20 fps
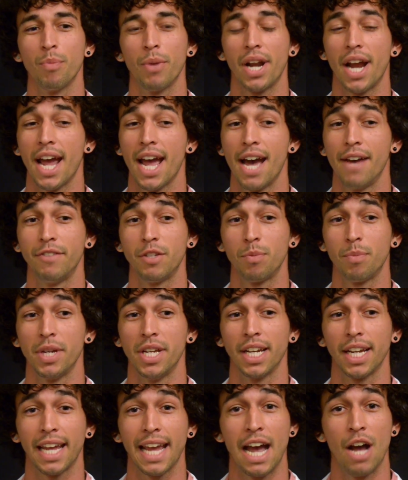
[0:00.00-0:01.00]
but I have
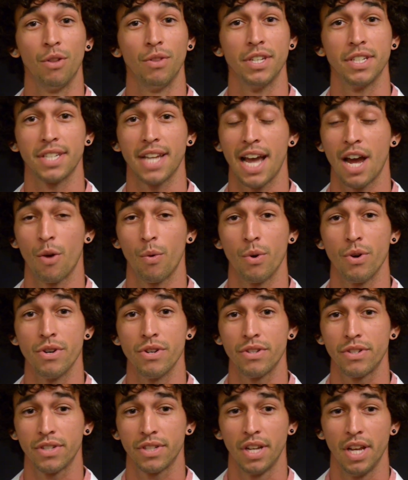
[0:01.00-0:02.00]
spent countless
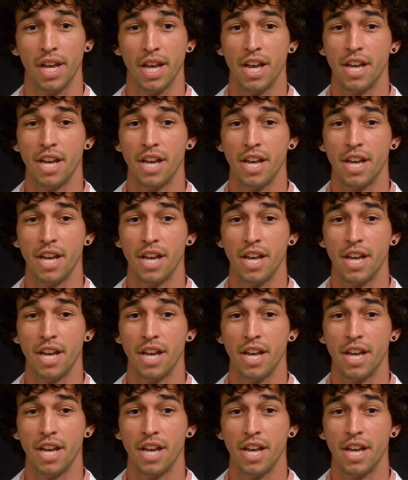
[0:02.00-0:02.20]
hours